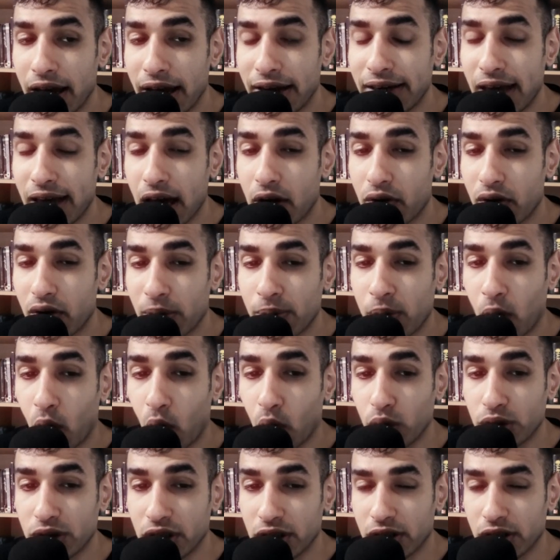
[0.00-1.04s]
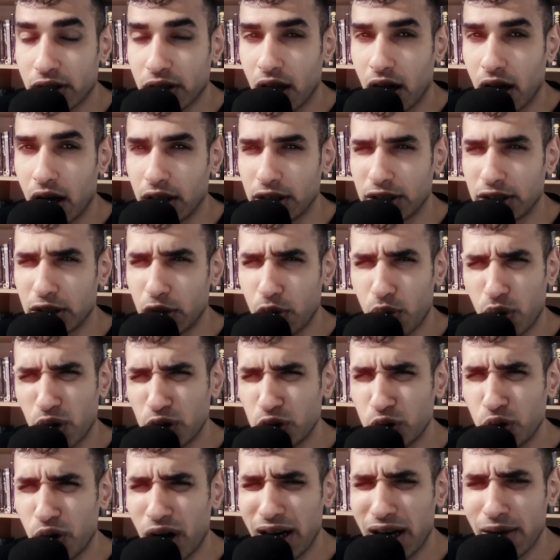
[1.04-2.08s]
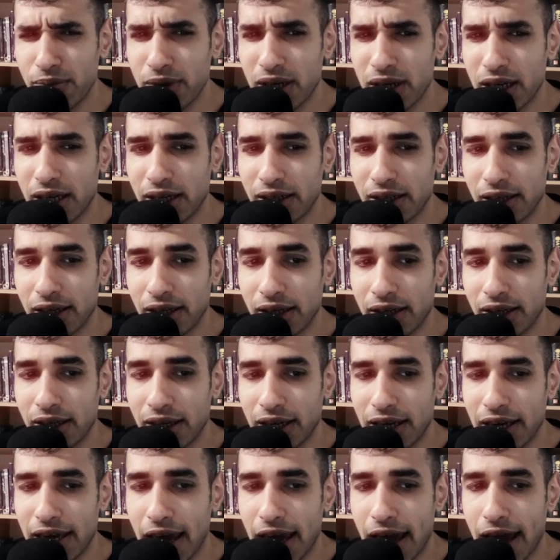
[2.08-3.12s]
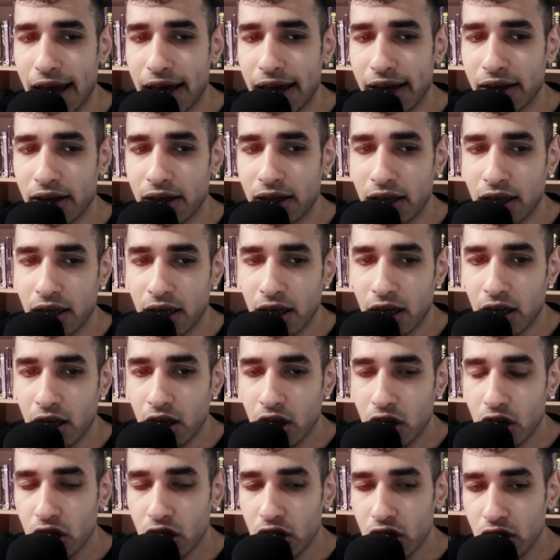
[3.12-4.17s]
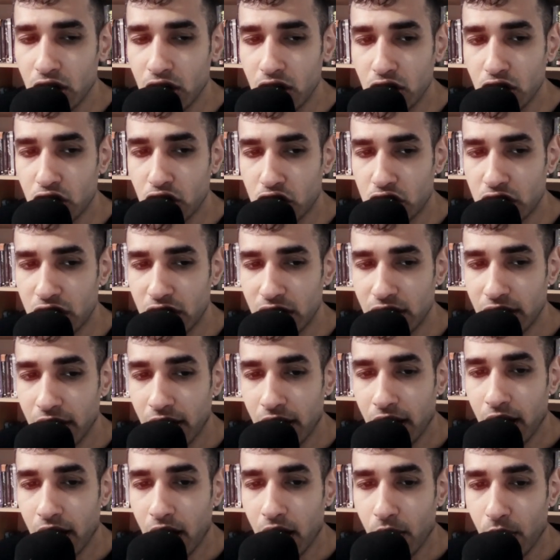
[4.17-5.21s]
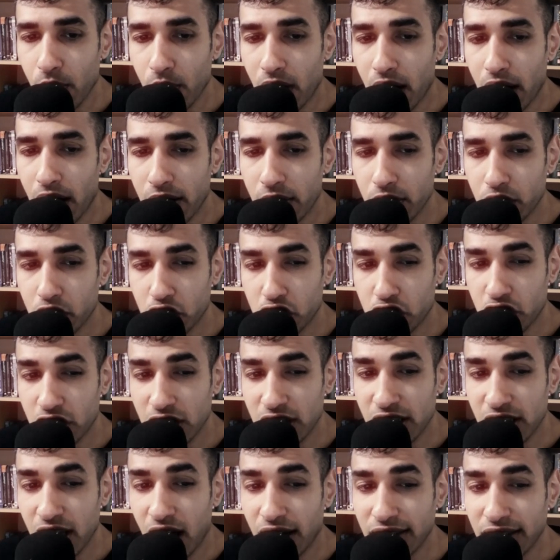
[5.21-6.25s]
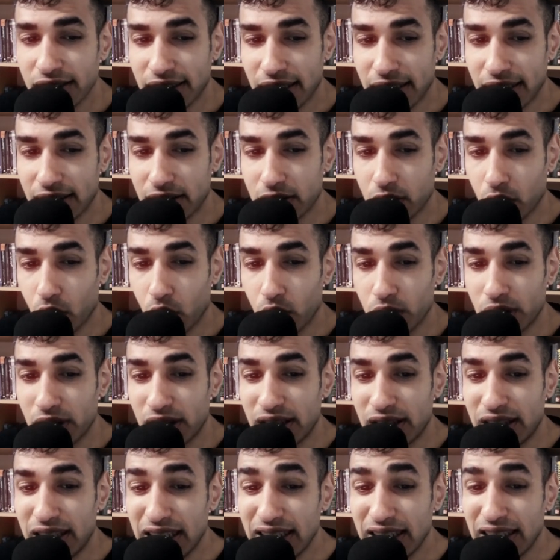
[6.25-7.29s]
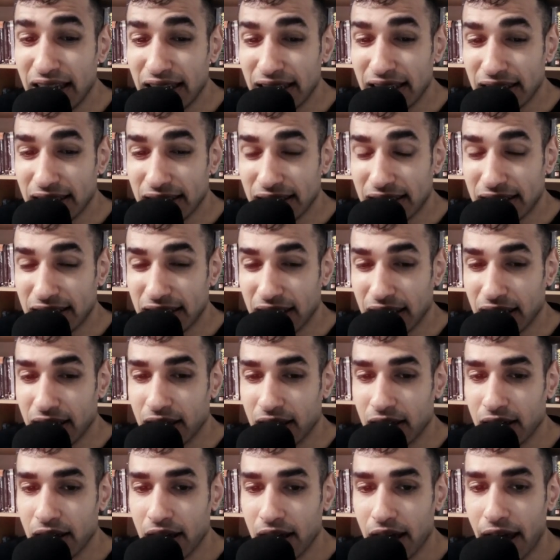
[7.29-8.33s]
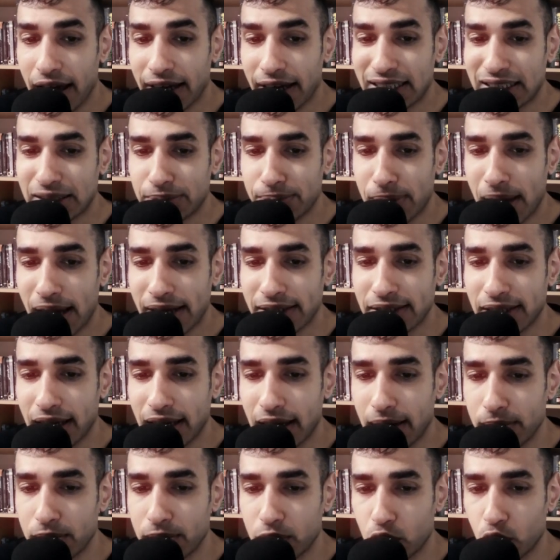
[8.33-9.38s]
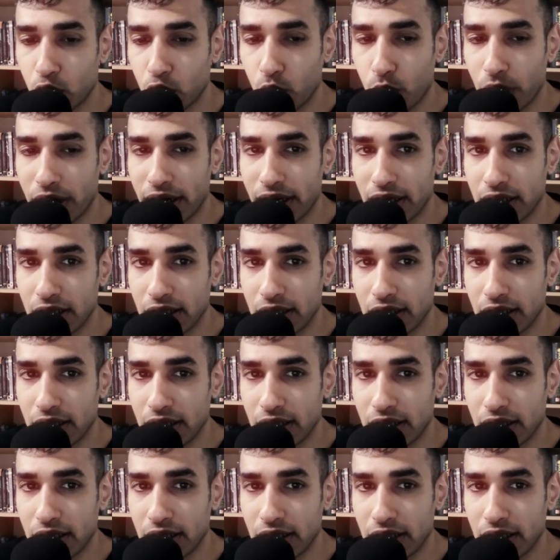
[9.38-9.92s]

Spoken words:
reported clause. What do I mean here? She doesn't or didn't expect him to win.